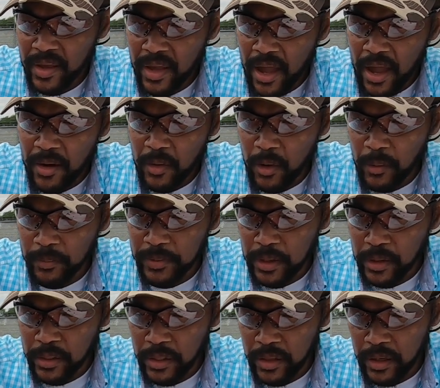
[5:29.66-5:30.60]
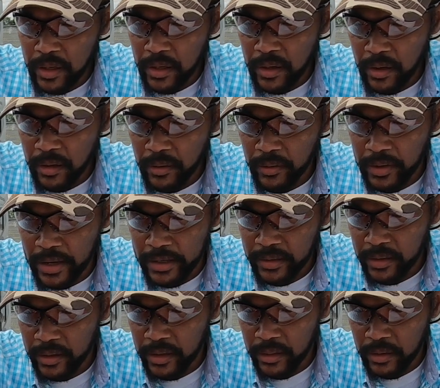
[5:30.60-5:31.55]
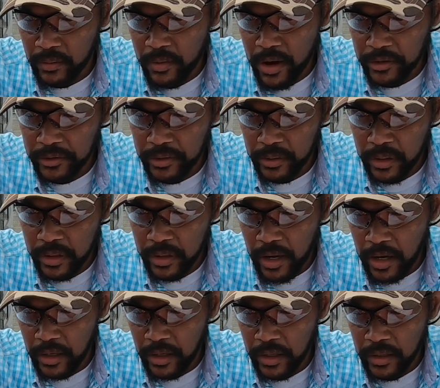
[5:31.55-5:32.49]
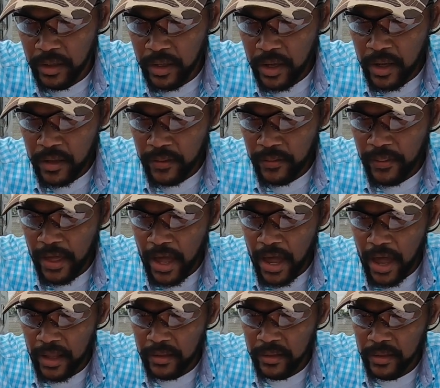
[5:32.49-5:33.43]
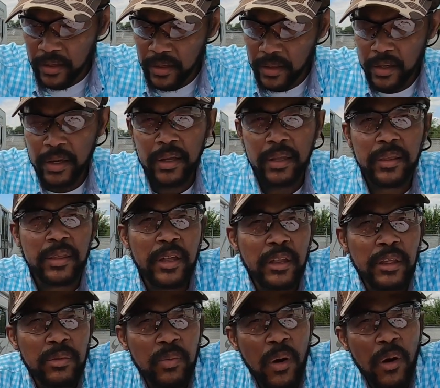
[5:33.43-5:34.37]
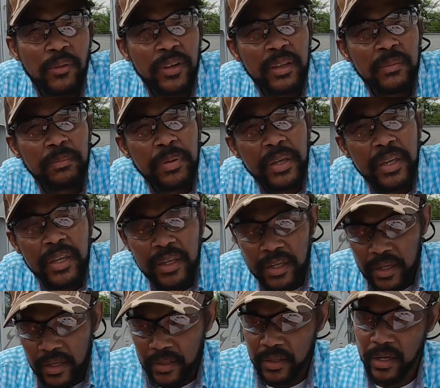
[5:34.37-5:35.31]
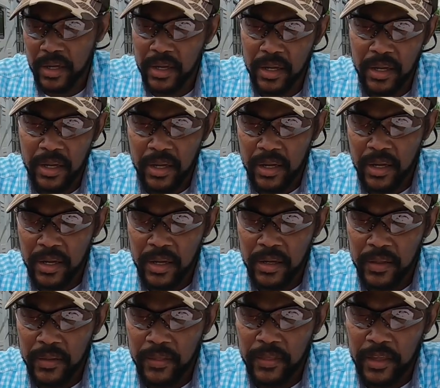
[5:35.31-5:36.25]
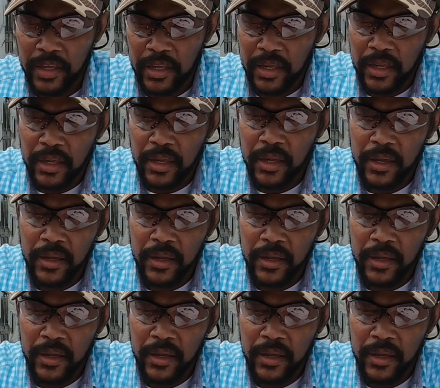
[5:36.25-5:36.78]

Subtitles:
I hope this here, like the instructions stated, that this won't impede the